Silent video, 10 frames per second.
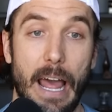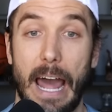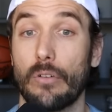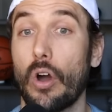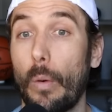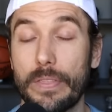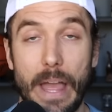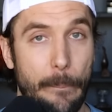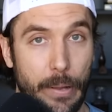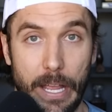I don't know what
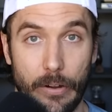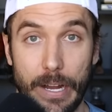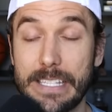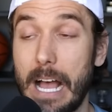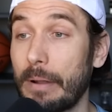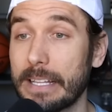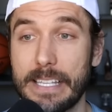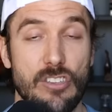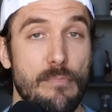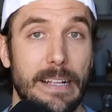that player is. I'm not
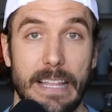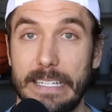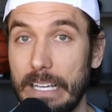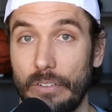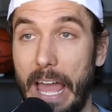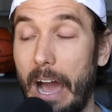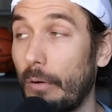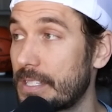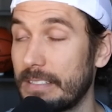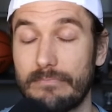saying you make that deal now.
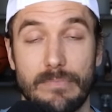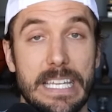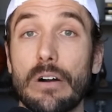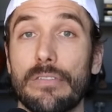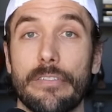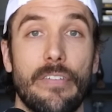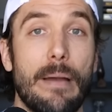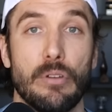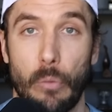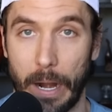It's a deal for
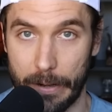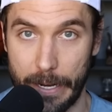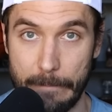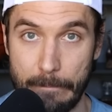February.